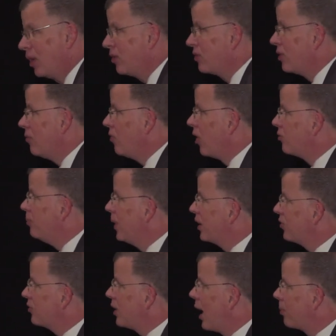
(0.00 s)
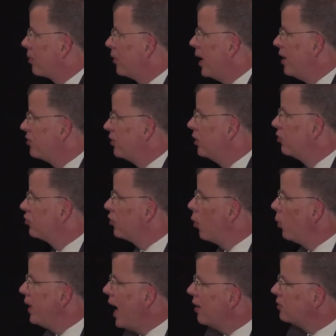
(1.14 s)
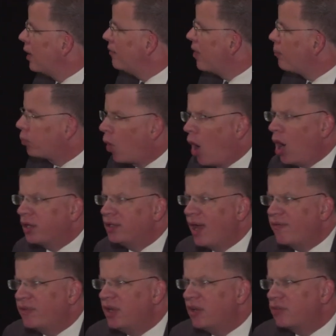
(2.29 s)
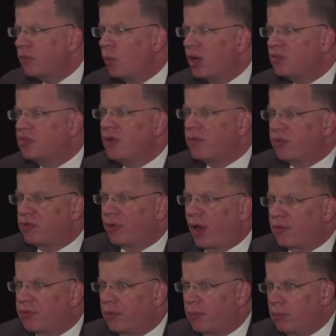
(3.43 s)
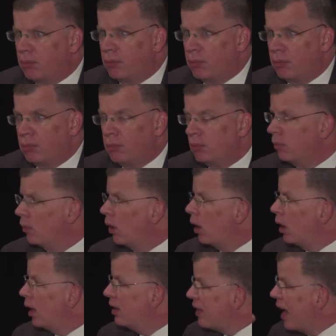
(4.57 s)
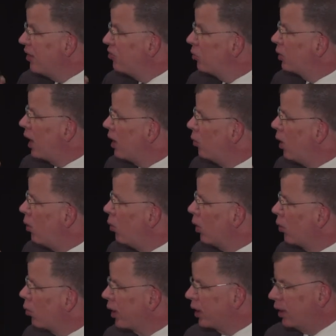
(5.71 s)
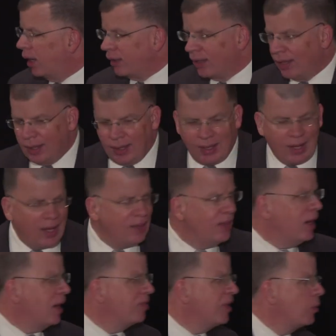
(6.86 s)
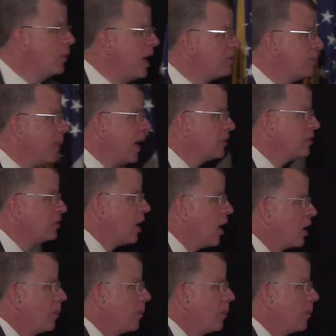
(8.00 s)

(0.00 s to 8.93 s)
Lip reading: some of our biggest job creation. So we have to have a broad definition what is infrastructure. And that's kind of what we're working on. And then I think we have to talk